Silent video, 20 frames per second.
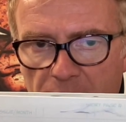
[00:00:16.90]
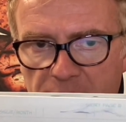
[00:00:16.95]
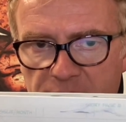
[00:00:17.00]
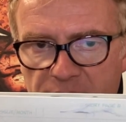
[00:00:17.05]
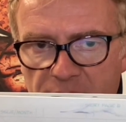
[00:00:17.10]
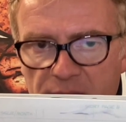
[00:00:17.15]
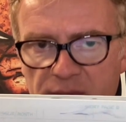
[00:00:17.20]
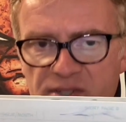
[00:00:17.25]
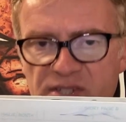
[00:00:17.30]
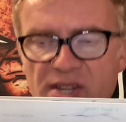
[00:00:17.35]

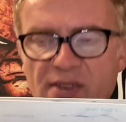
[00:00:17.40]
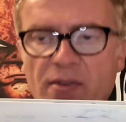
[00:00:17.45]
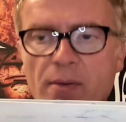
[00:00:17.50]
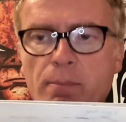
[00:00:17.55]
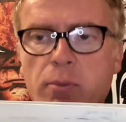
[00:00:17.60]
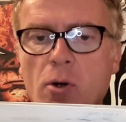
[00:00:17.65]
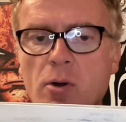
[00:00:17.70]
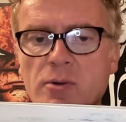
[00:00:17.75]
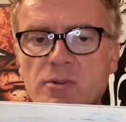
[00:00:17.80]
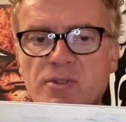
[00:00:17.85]
It's
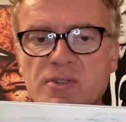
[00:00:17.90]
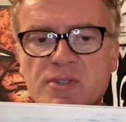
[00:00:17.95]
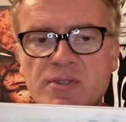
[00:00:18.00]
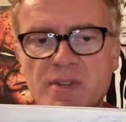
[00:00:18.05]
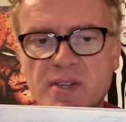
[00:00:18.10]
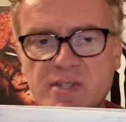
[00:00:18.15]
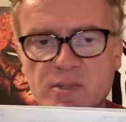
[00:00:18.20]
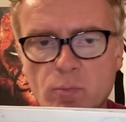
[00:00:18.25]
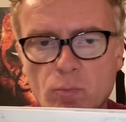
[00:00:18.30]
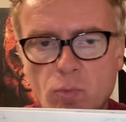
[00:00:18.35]
7
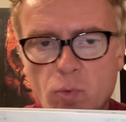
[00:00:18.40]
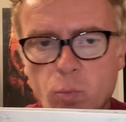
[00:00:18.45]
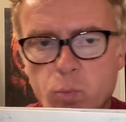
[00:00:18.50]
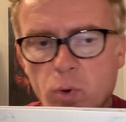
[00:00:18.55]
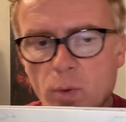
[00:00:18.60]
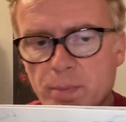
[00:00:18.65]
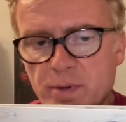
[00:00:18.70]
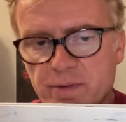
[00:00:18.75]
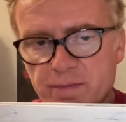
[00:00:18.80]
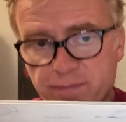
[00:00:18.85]
parts. This
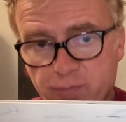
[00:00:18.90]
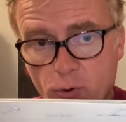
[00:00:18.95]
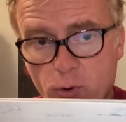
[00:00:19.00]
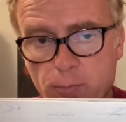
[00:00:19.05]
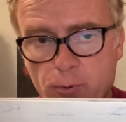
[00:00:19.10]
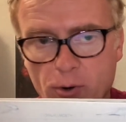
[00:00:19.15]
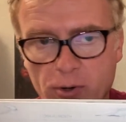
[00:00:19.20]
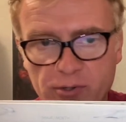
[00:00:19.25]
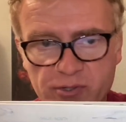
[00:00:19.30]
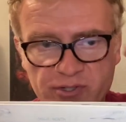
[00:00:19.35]
one will be
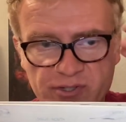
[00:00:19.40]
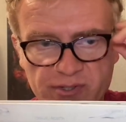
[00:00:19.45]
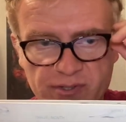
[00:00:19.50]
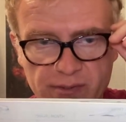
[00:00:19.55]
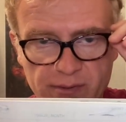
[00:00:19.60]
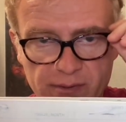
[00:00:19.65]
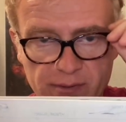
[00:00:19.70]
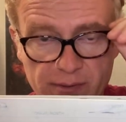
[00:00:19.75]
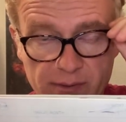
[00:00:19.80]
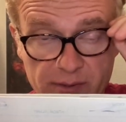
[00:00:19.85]
4
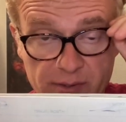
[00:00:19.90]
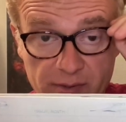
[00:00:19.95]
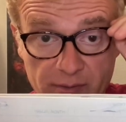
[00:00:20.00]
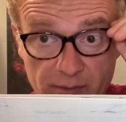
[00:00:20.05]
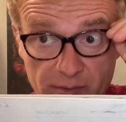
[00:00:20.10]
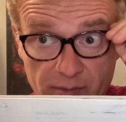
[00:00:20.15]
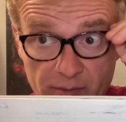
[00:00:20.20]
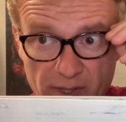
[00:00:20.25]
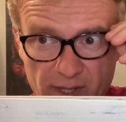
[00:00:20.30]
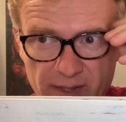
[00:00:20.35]
parts
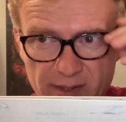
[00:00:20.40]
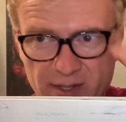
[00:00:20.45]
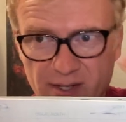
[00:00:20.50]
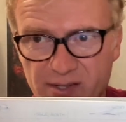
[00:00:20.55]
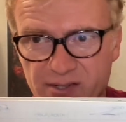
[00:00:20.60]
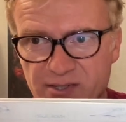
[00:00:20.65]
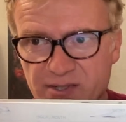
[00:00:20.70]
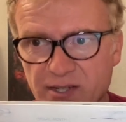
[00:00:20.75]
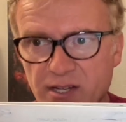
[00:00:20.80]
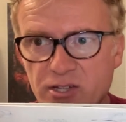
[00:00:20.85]
to
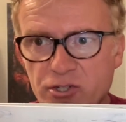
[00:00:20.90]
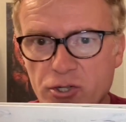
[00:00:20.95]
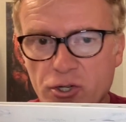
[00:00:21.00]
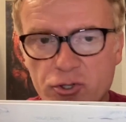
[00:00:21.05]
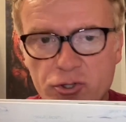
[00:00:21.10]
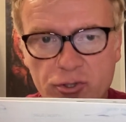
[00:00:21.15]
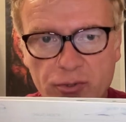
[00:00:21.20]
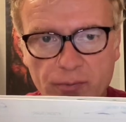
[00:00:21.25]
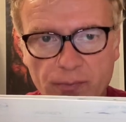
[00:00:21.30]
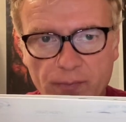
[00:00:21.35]
recognize each
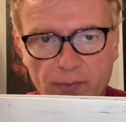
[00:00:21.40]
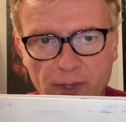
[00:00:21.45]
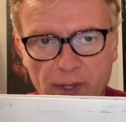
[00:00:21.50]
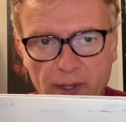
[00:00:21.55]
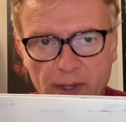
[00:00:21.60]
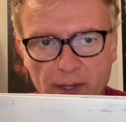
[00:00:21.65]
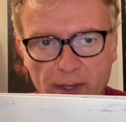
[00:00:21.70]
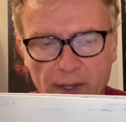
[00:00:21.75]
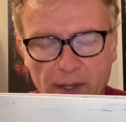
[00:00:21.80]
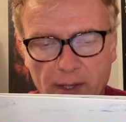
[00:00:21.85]
issue.
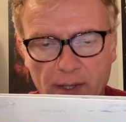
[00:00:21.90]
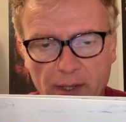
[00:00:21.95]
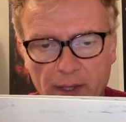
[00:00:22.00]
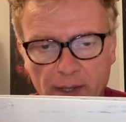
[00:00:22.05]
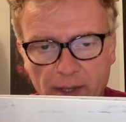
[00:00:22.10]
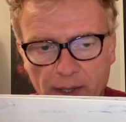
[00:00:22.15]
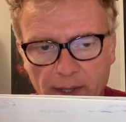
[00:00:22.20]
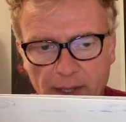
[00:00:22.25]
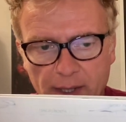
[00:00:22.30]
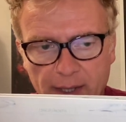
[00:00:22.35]

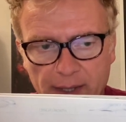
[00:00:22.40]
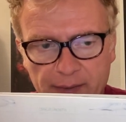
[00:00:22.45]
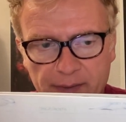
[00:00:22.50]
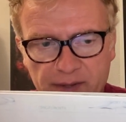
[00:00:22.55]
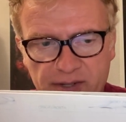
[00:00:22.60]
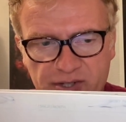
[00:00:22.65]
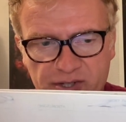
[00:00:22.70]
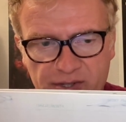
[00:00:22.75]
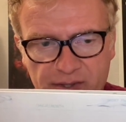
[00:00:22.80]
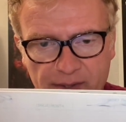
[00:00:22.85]

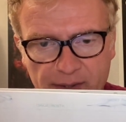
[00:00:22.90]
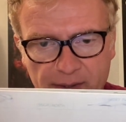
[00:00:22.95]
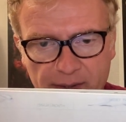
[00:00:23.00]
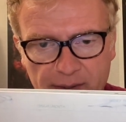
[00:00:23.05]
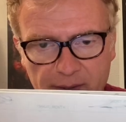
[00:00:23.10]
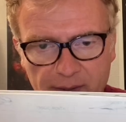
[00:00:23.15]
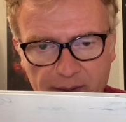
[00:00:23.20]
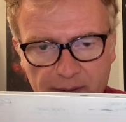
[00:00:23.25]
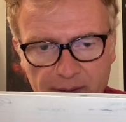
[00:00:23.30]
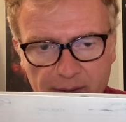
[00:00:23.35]
And this
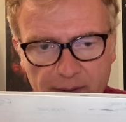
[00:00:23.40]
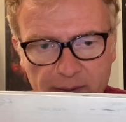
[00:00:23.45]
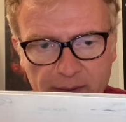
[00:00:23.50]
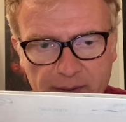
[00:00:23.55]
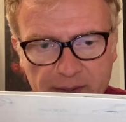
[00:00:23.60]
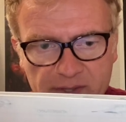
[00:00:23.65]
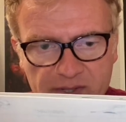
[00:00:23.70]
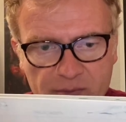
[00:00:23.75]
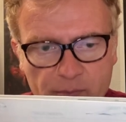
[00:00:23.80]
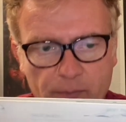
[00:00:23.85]

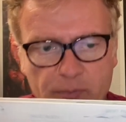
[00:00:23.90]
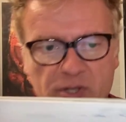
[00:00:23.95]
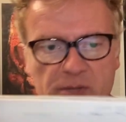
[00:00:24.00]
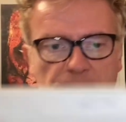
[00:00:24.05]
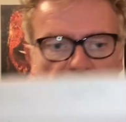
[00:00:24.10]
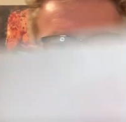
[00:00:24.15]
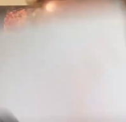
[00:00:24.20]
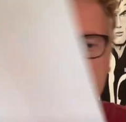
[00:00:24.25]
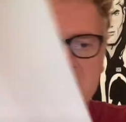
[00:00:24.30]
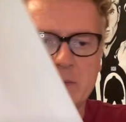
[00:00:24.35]

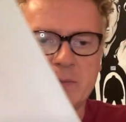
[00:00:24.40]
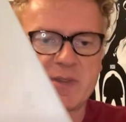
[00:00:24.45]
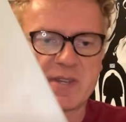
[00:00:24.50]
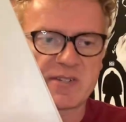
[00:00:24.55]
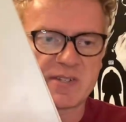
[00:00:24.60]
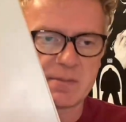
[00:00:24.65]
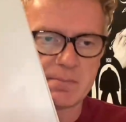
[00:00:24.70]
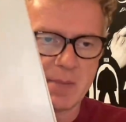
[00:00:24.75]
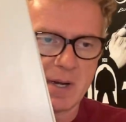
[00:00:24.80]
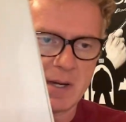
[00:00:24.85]
was basically
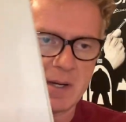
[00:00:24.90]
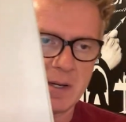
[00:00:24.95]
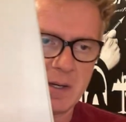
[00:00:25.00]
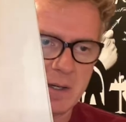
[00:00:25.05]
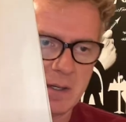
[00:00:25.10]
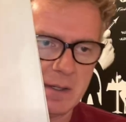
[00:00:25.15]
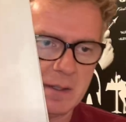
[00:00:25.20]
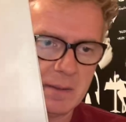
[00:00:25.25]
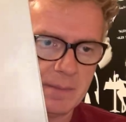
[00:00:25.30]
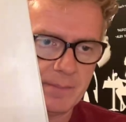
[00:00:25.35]
this is
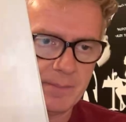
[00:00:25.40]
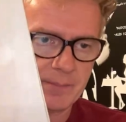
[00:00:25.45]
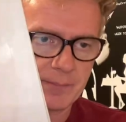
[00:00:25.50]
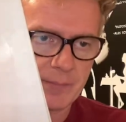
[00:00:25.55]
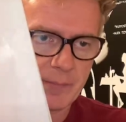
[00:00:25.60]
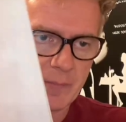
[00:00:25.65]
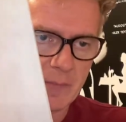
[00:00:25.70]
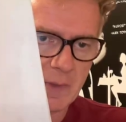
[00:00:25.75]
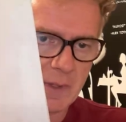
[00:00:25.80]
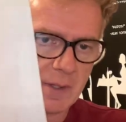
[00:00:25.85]
my
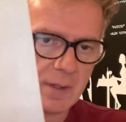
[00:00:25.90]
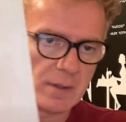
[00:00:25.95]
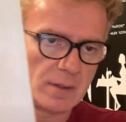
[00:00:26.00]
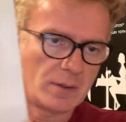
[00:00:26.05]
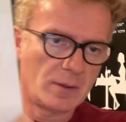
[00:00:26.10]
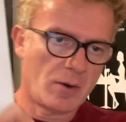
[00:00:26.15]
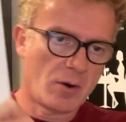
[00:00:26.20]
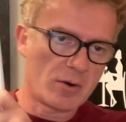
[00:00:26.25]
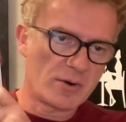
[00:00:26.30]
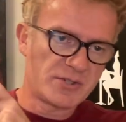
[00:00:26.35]

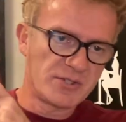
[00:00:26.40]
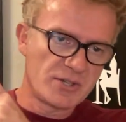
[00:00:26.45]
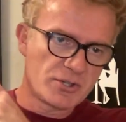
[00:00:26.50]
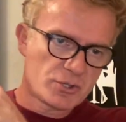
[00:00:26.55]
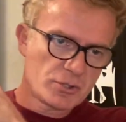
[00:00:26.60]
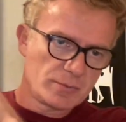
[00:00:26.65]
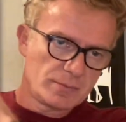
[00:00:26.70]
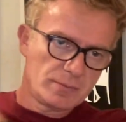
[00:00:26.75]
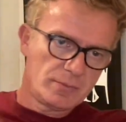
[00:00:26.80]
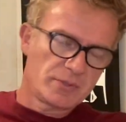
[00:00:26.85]
artist
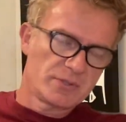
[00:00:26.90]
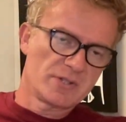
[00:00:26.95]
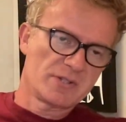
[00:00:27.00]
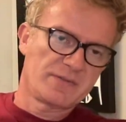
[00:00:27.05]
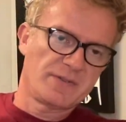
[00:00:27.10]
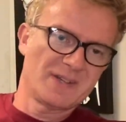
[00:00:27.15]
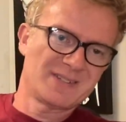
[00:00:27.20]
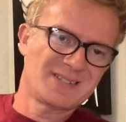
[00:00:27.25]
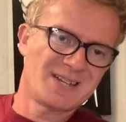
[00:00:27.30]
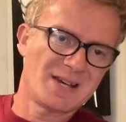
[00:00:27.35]
edition, which
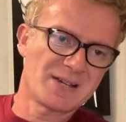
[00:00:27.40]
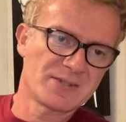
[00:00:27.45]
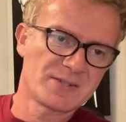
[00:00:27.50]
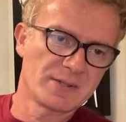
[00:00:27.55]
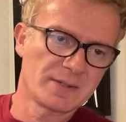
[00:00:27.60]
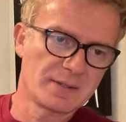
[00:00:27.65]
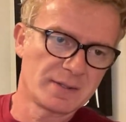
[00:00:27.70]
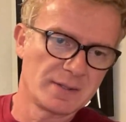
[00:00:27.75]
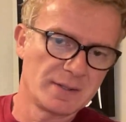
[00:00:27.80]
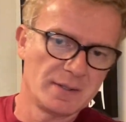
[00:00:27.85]
is
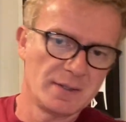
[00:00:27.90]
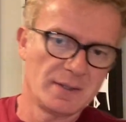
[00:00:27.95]
fantastic.